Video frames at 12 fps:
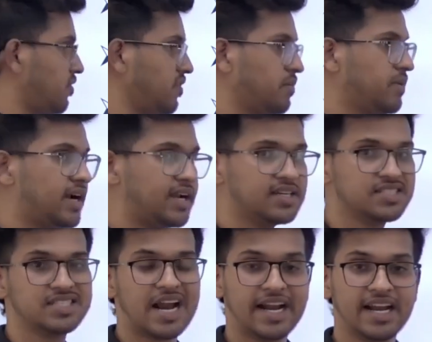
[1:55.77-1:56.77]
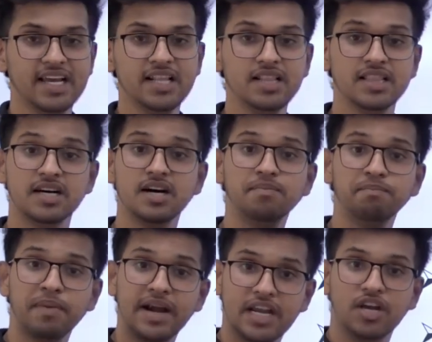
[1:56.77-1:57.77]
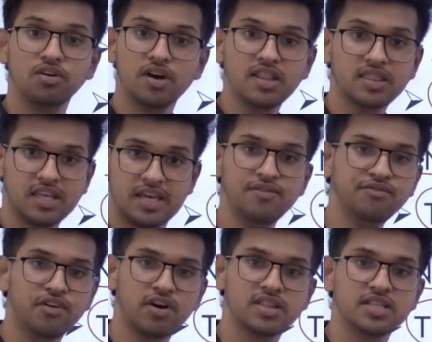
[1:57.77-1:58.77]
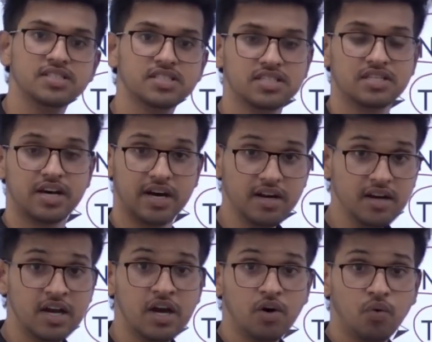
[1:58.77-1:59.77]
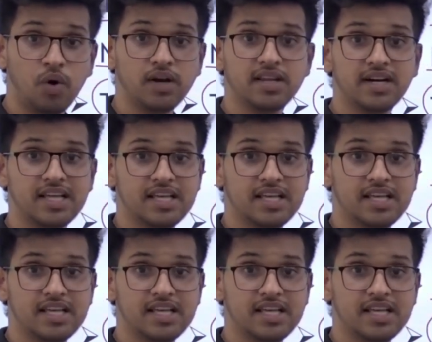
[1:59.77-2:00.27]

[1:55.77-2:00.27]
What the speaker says: we'll be understanding the particular theme for this year, what the